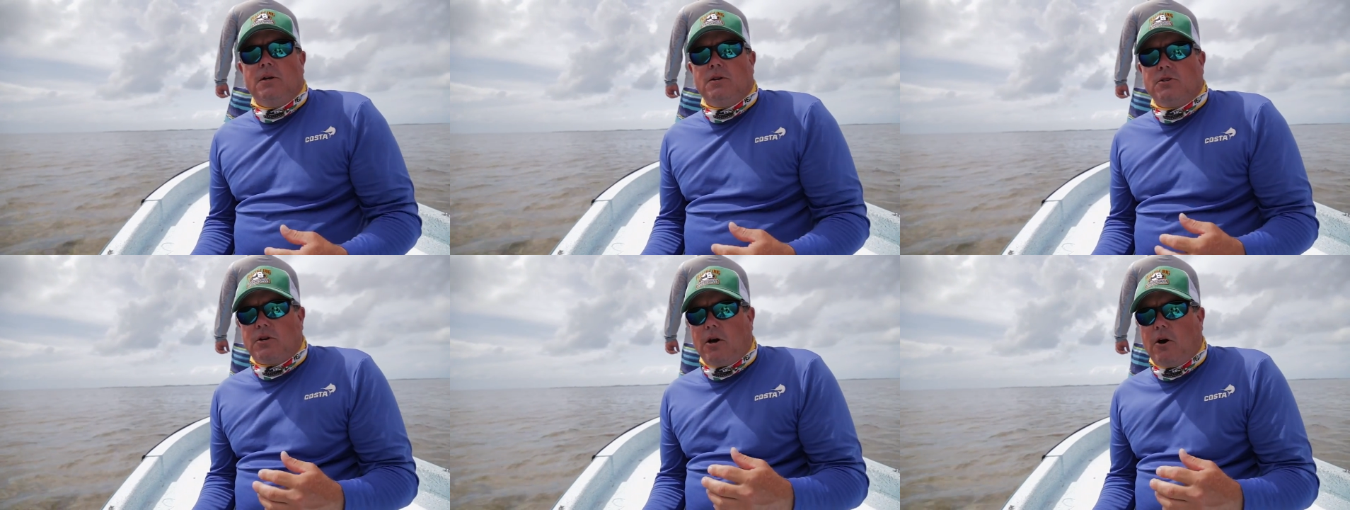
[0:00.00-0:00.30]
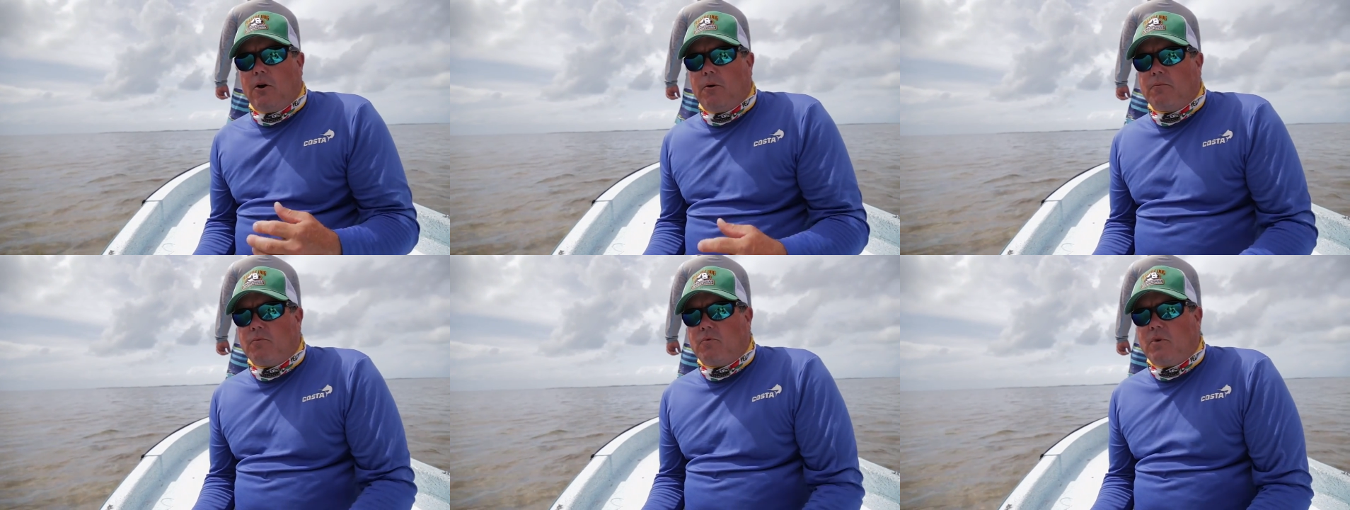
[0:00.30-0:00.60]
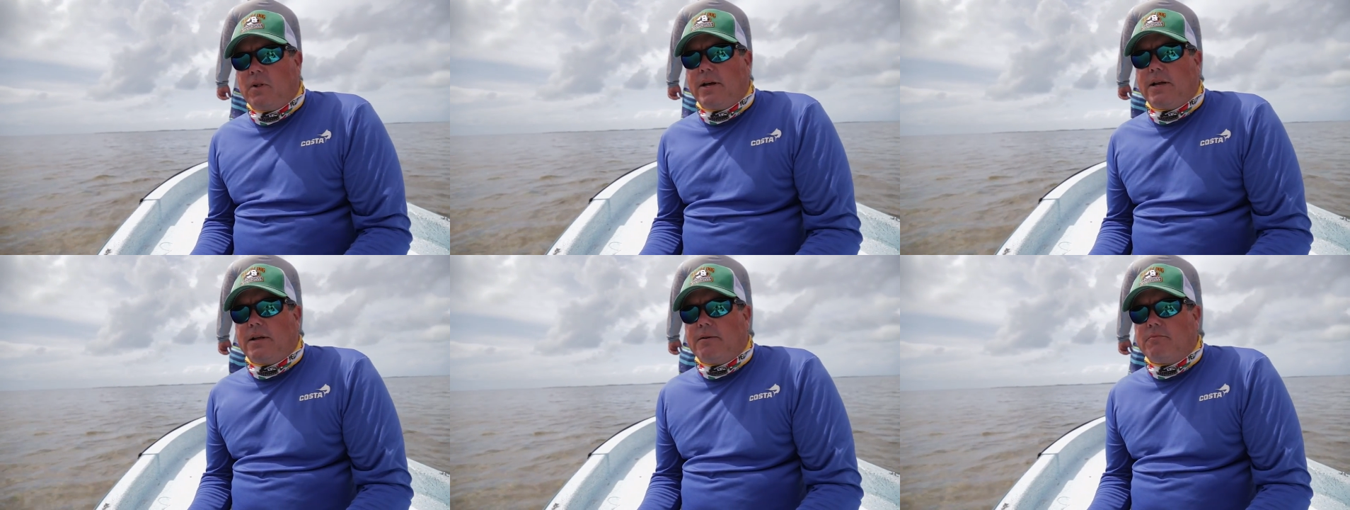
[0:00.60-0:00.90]
So
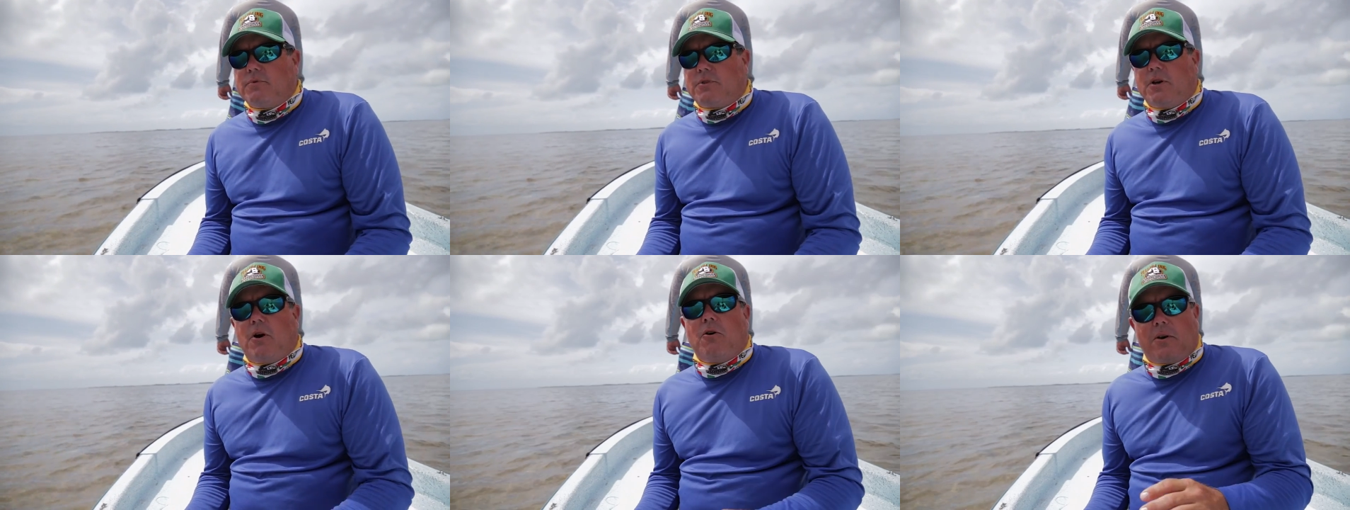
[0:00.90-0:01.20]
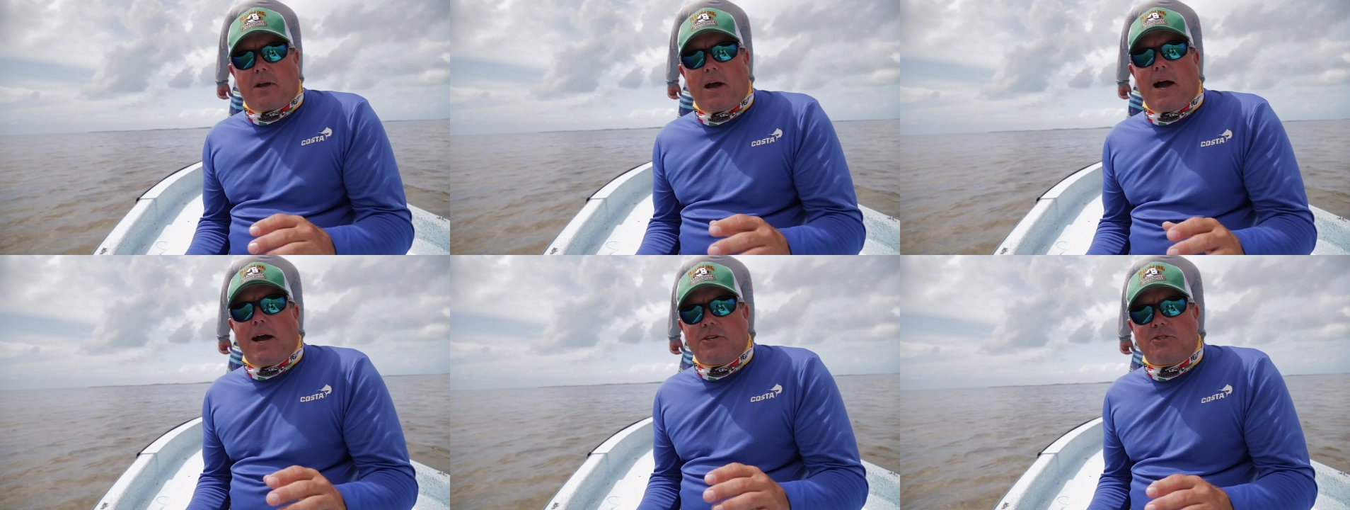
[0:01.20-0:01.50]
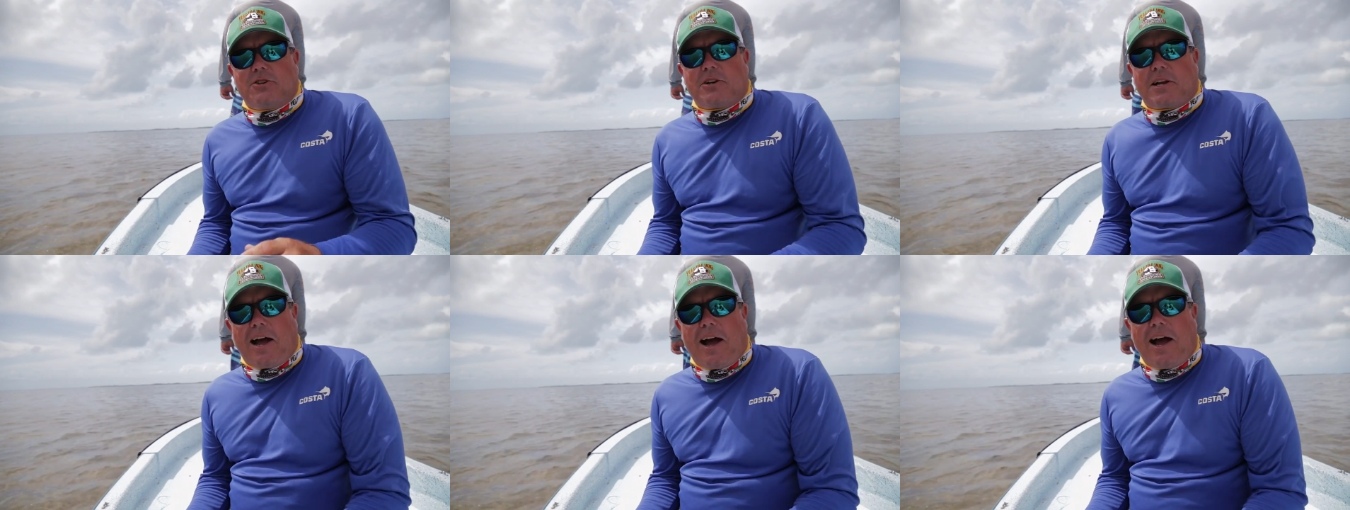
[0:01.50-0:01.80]
really, don't
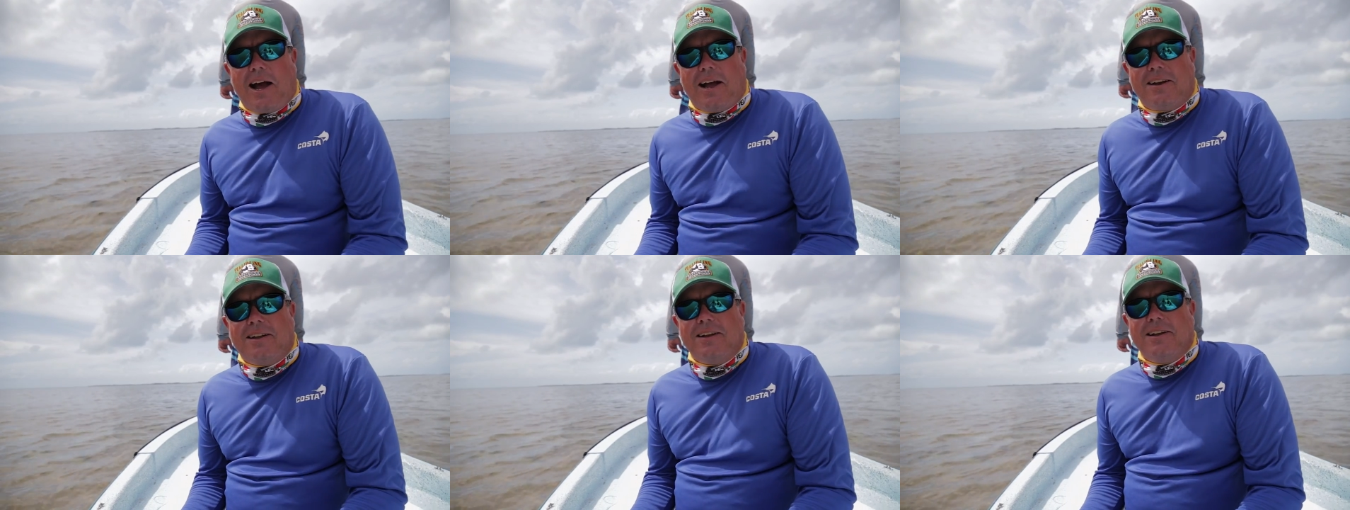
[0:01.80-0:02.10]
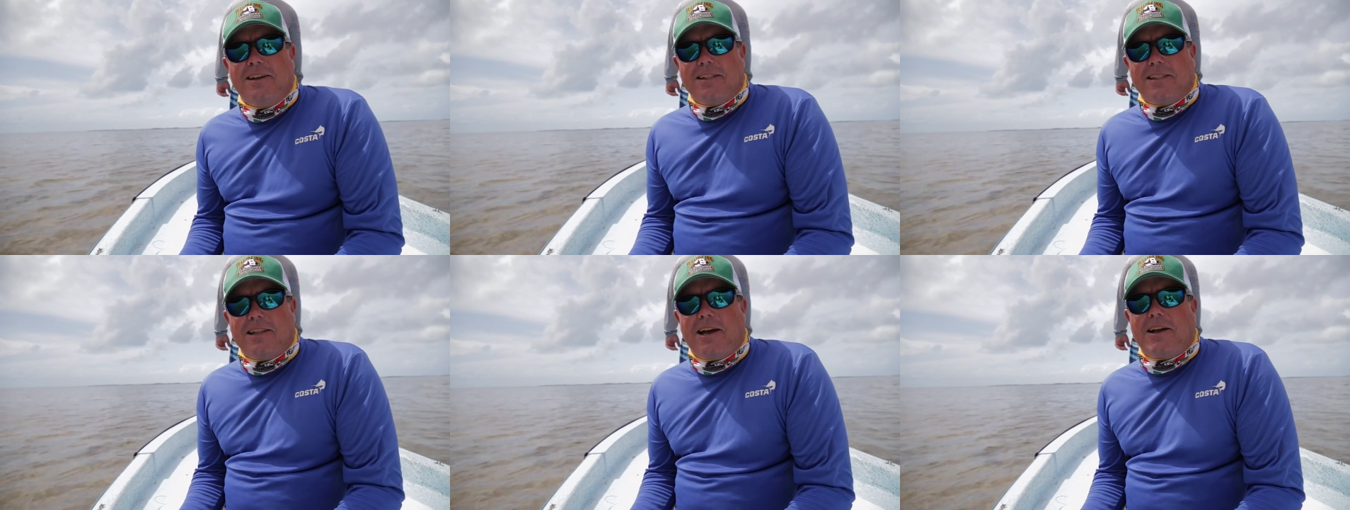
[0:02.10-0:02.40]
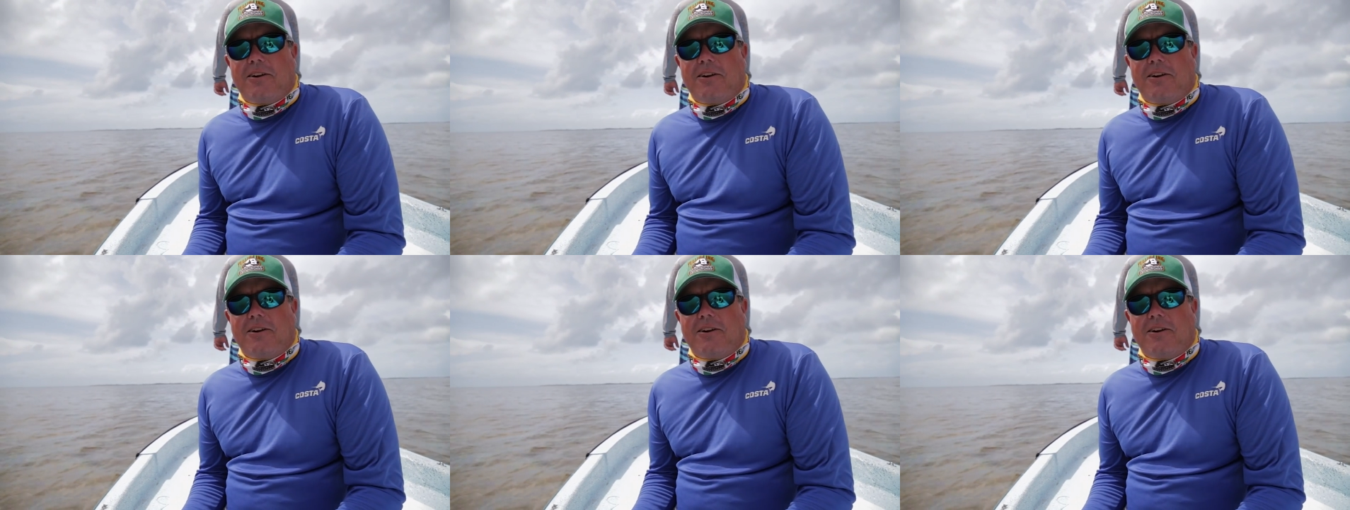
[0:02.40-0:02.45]
guide your guide.